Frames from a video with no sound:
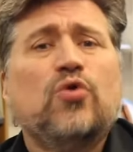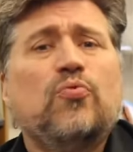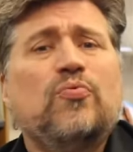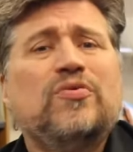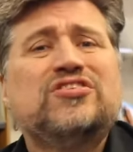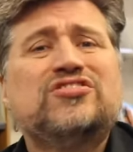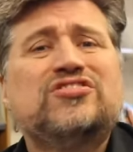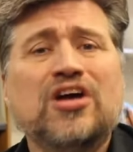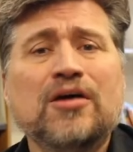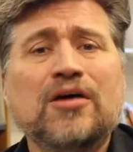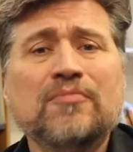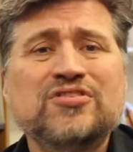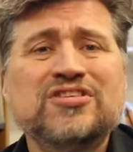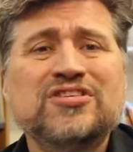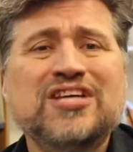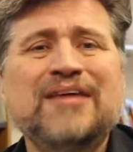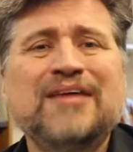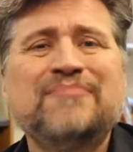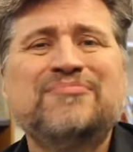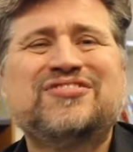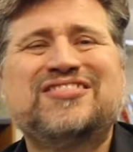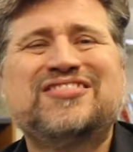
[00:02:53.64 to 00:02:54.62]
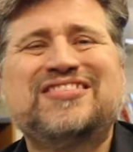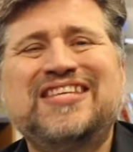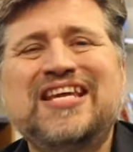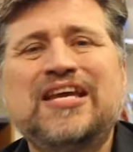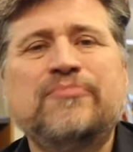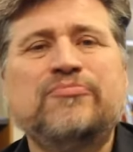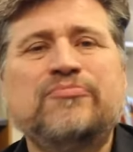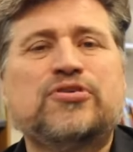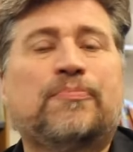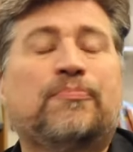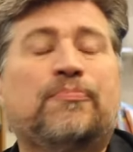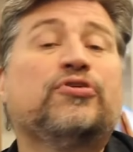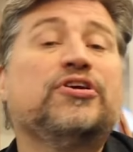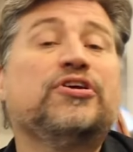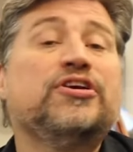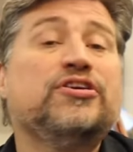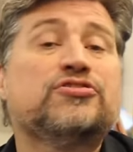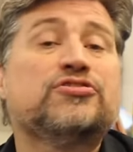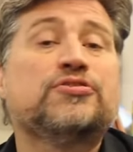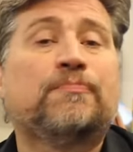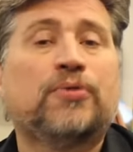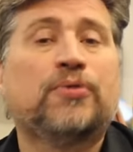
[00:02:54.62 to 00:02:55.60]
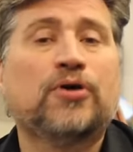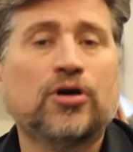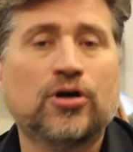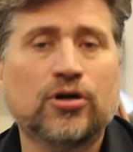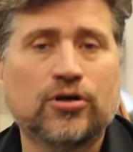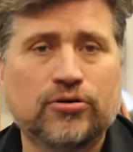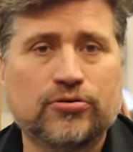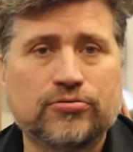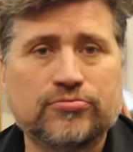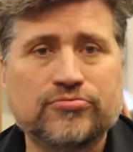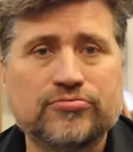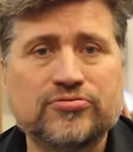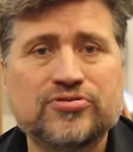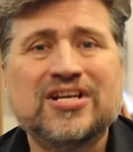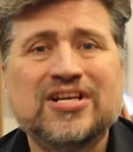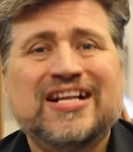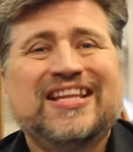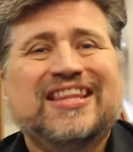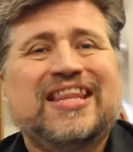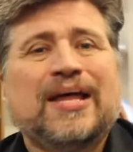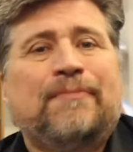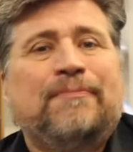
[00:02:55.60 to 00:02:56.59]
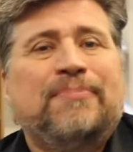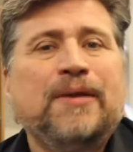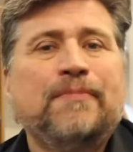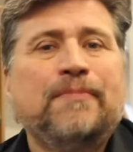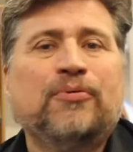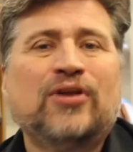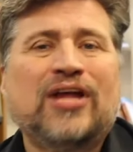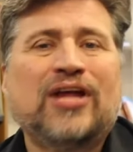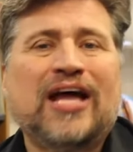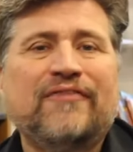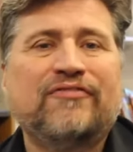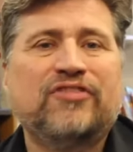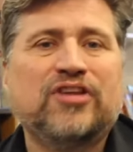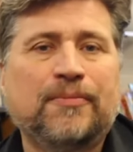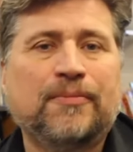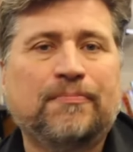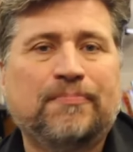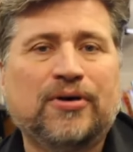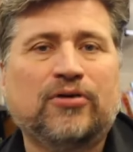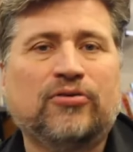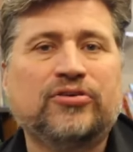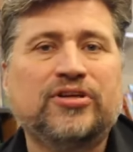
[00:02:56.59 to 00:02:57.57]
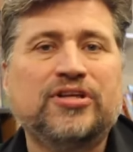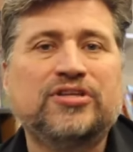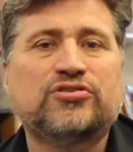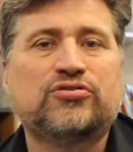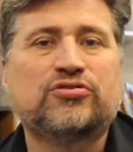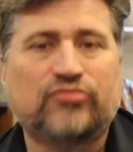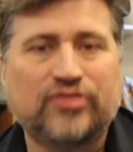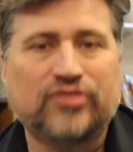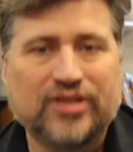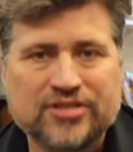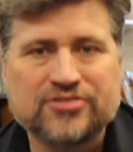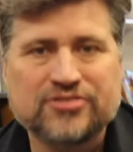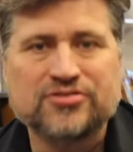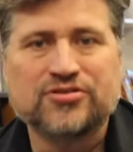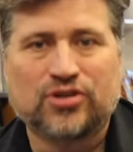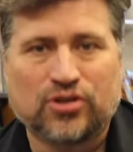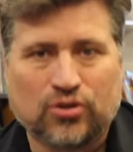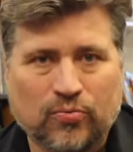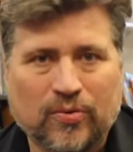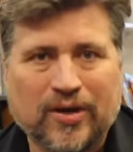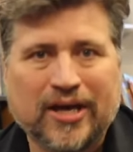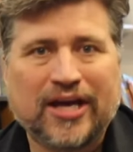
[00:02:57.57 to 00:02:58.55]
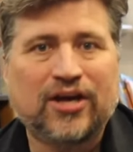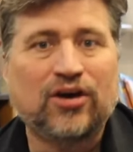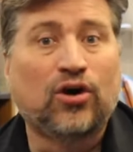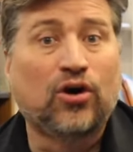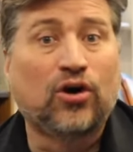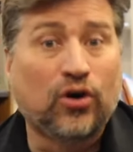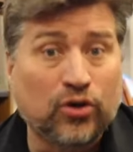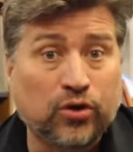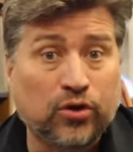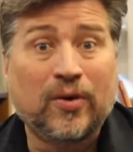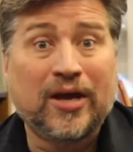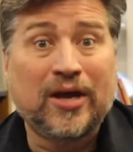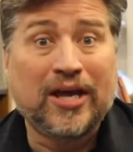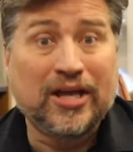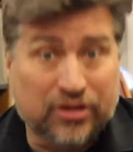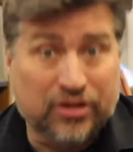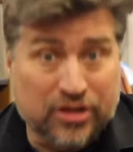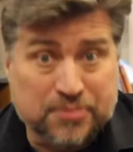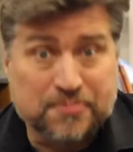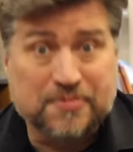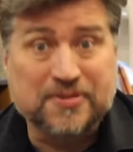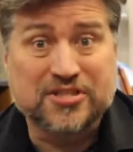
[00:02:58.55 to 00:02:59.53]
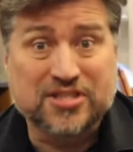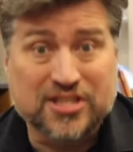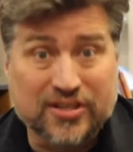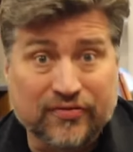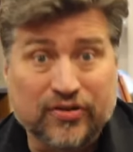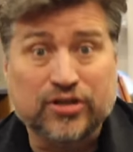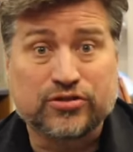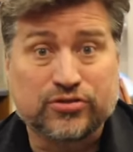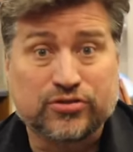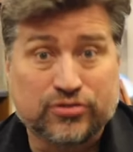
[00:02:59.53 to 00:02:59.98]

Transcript: We sometimes seem to presuppose that people have the ability to reason their way all the way to the specific